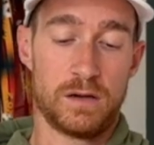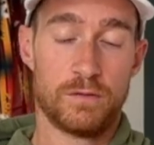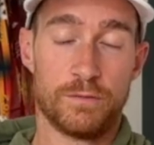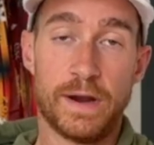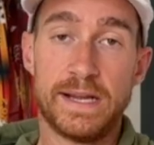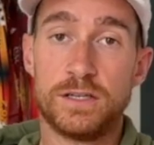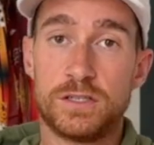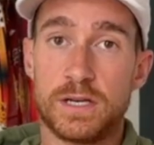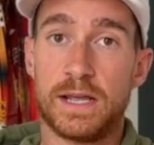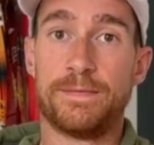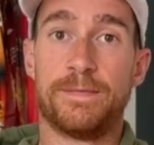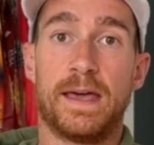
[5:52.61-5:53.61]
range,
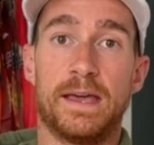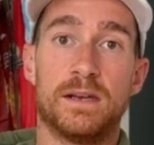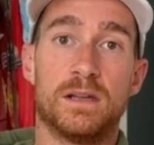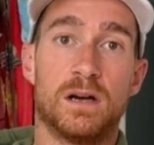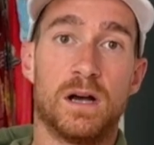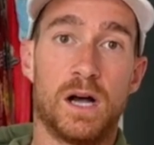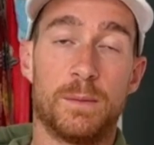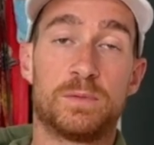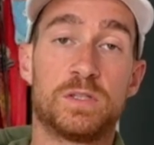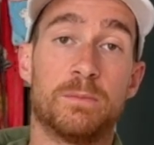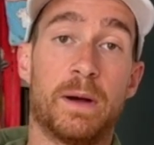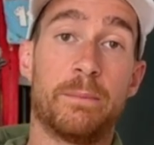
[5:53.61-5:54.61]
and then
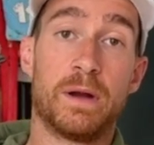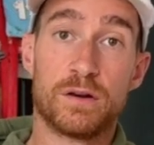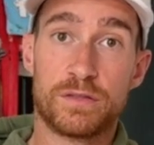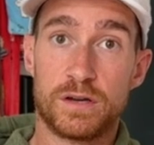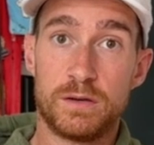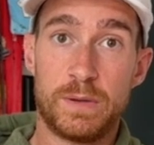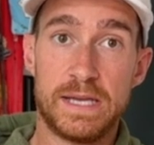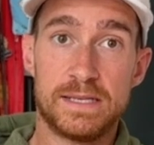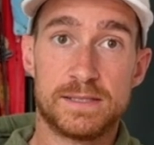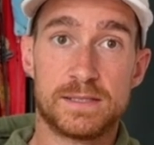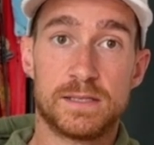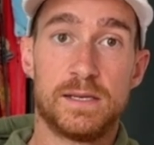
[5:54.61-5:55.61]
up to my marathon
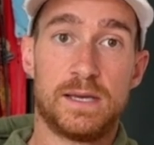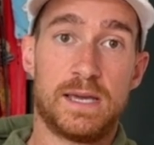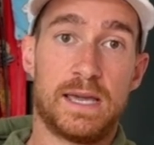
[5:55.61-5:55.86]
pace.